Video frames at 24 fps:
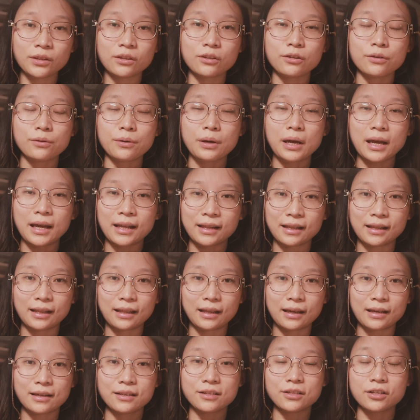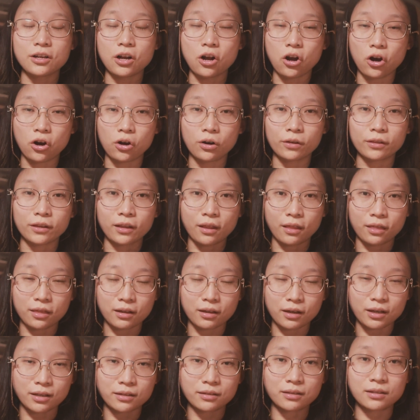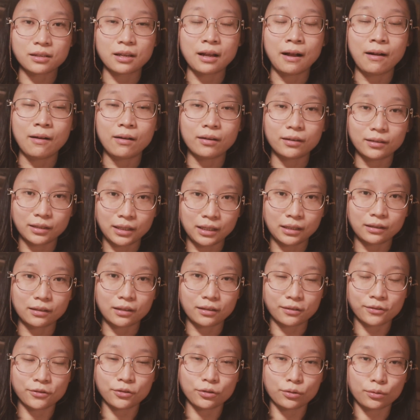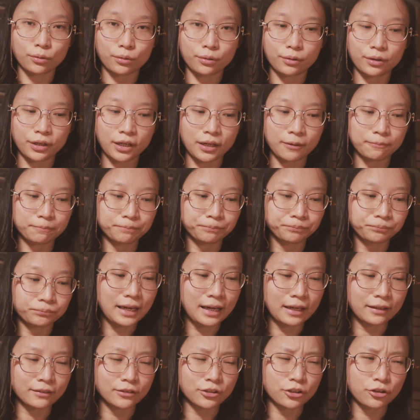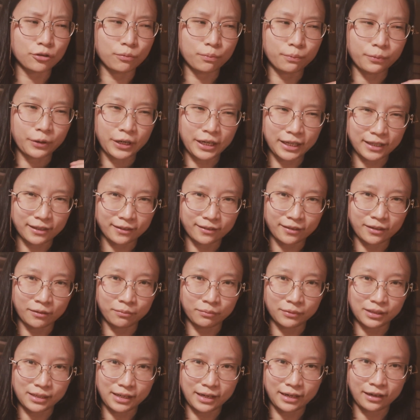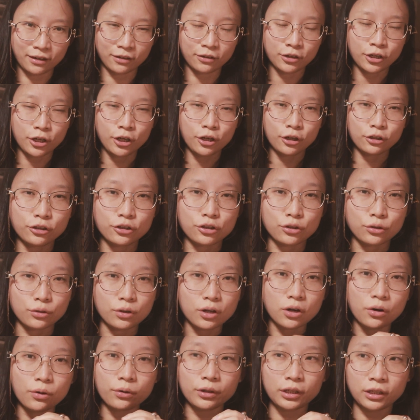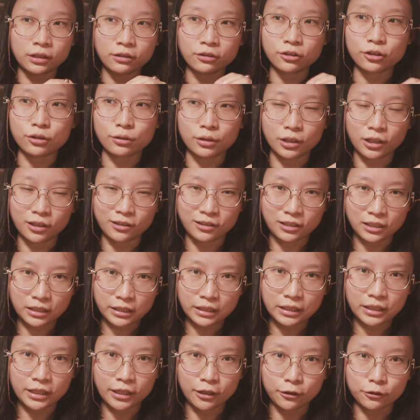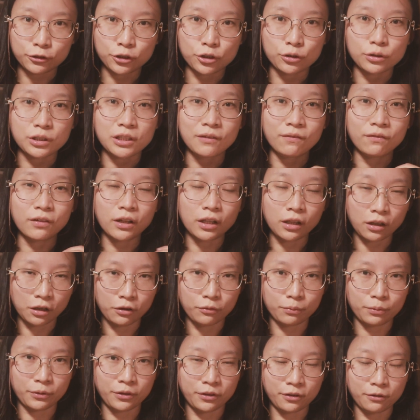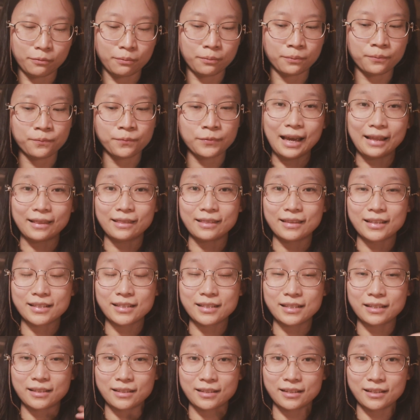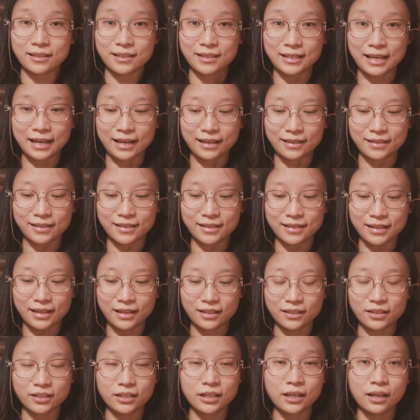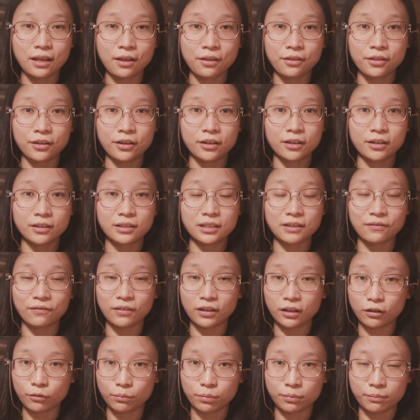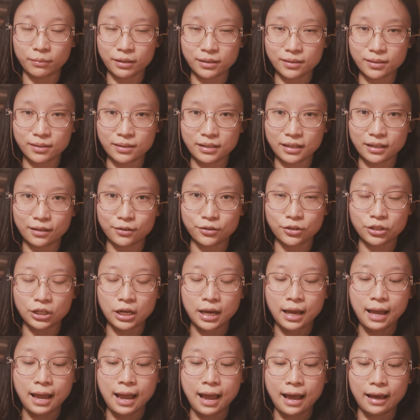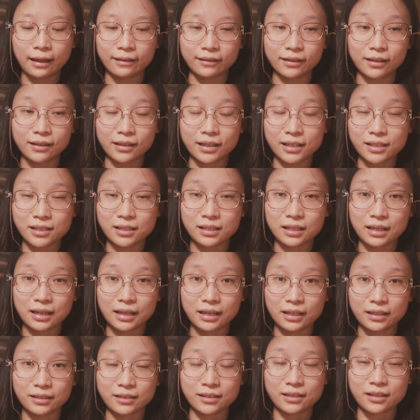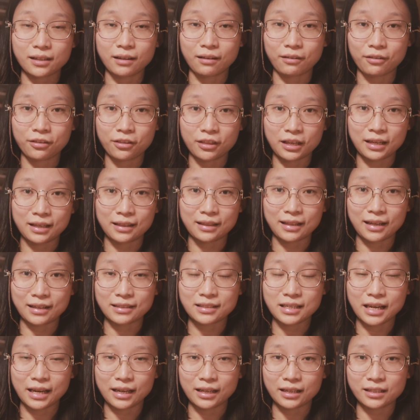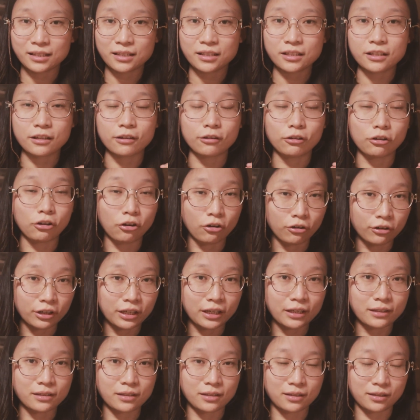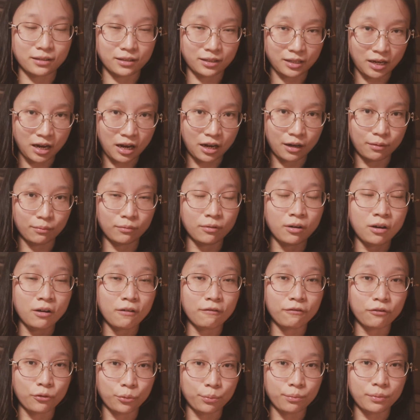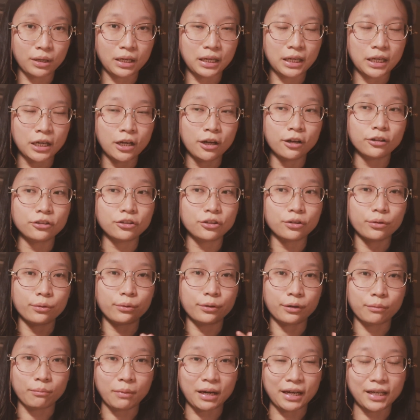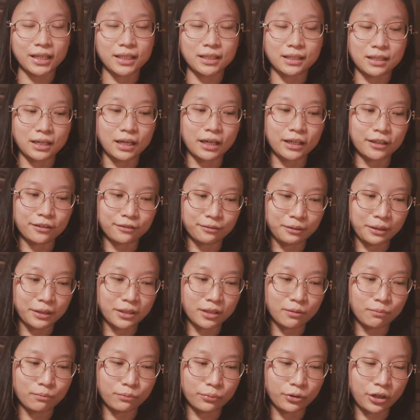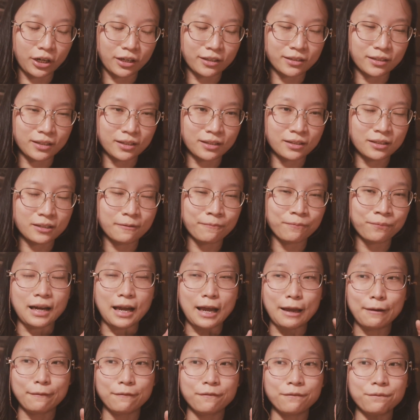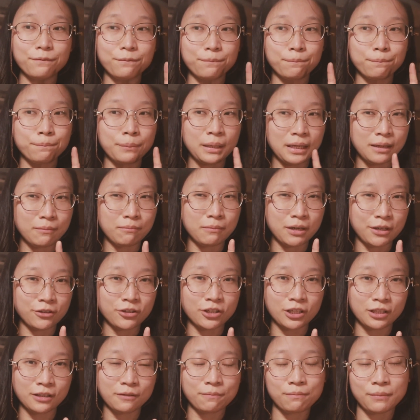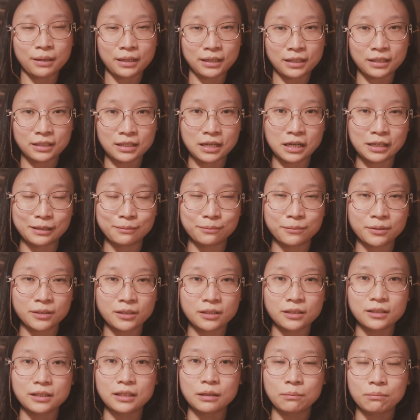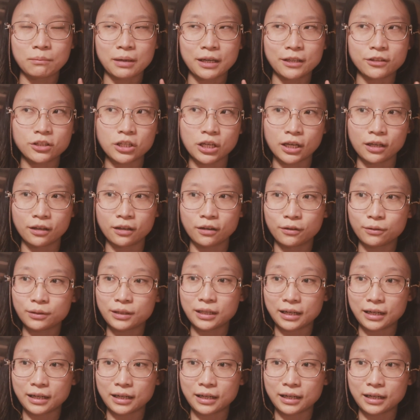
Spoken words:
to analyze all the things in the story and to break them down, to go into the detail to develop them. And this is the second stage, the development stage. And then this is the thing that takes the longest time for me during my entire writing process. I've been mentioned many times in my channel